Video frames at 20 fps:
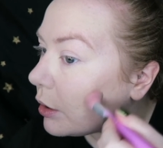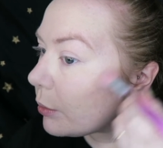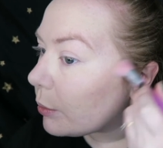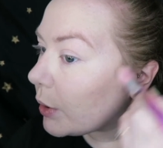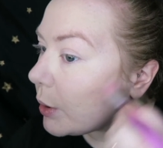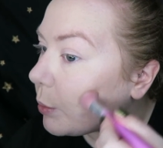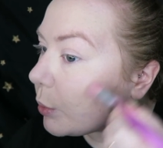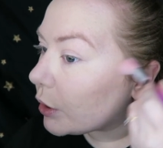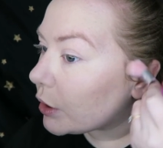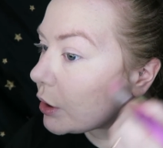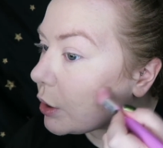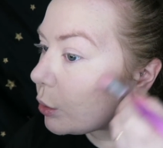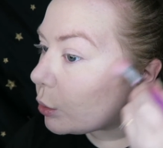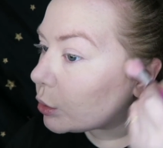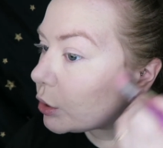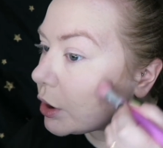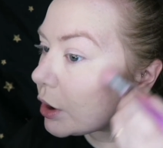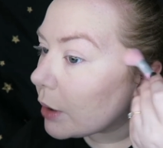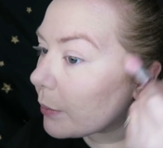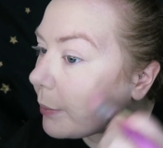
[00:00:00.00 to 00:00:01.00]
We want it
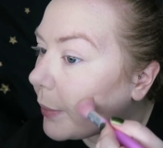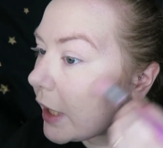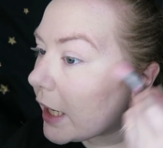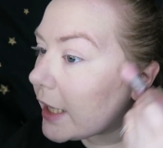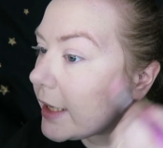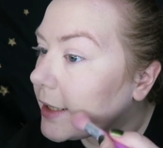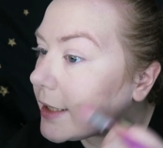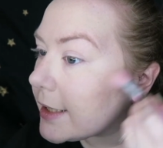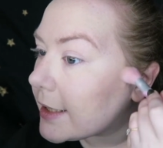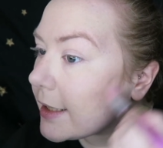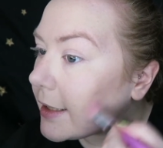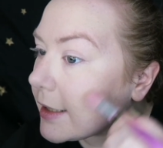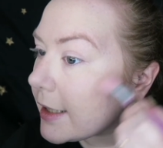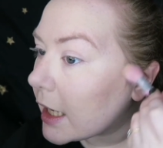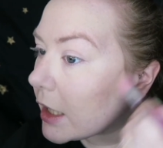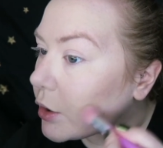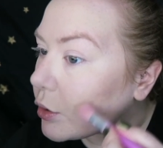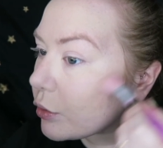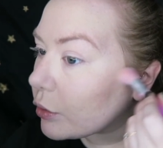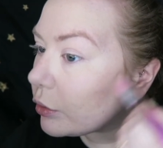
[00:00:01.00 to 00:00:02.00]
all to look blended and
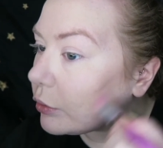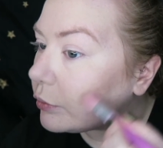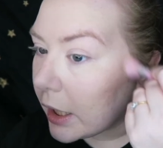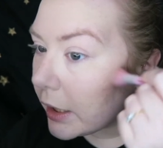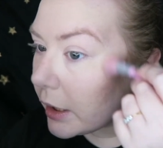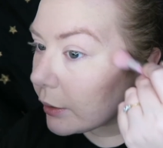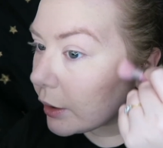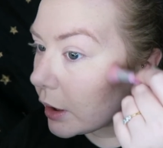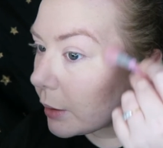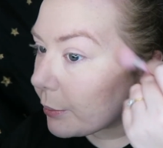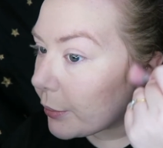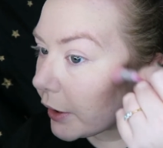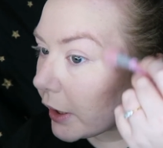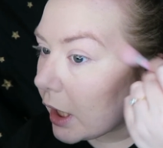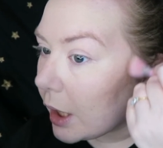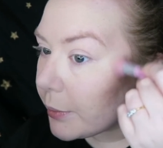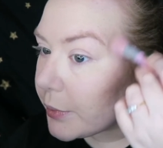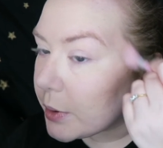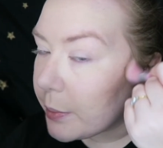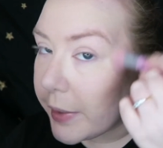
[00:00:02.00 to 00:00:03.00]
natural. And I'm going to bring it
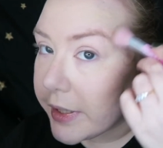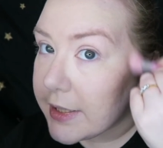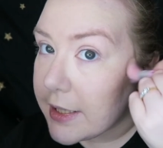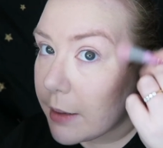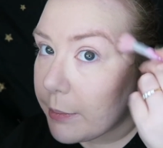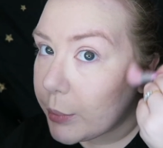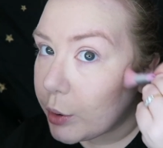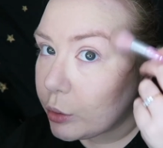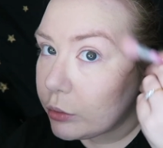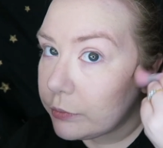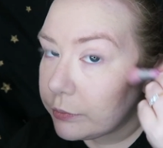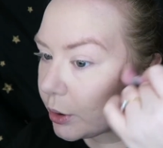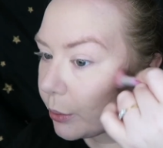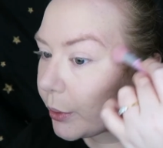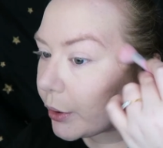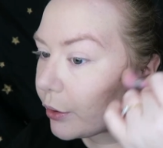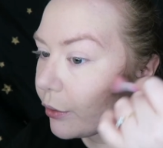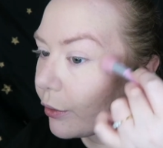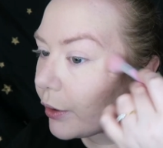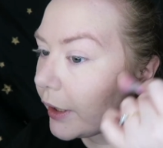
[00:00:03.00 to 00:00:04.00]
up to my temple. So
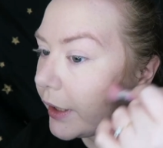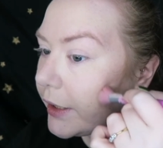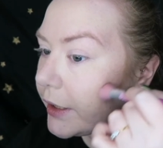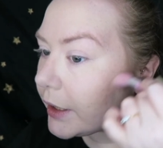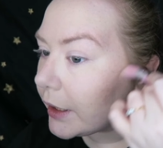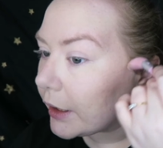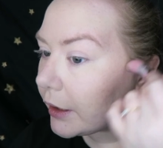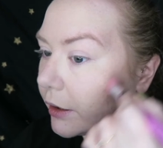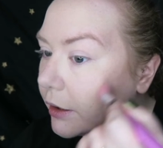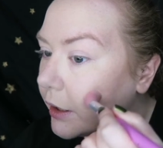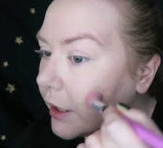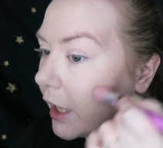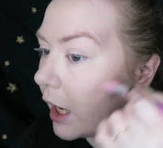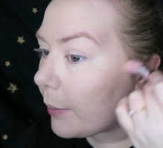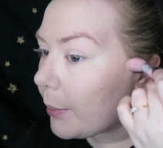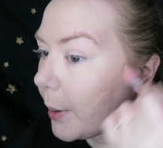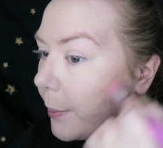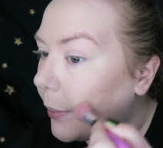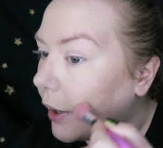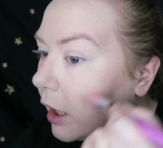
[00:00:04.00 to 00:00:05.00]
we're creating the
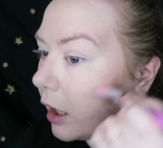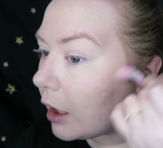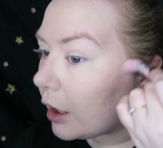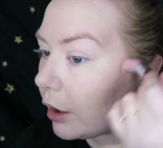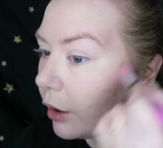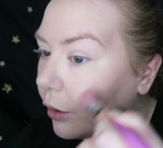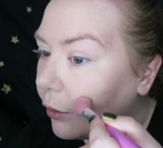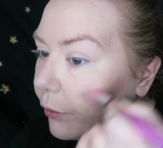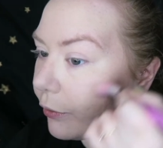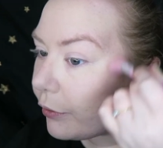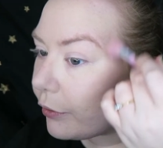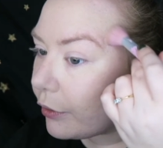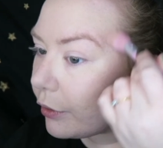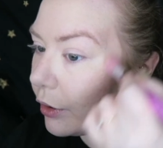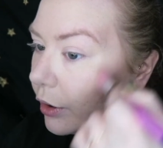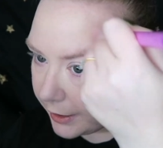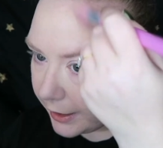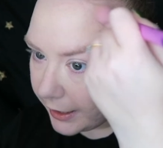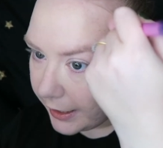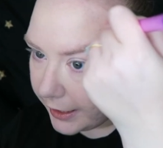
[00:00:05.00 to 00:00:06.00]
upper part of
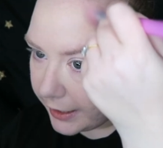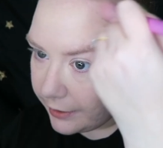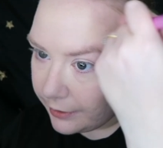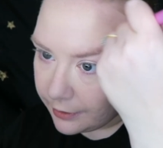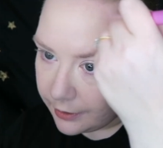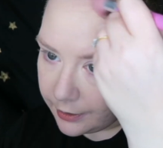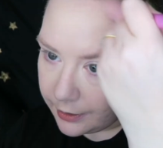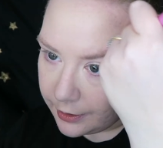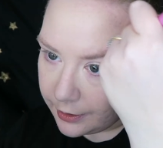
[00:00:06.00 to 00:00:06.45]
the E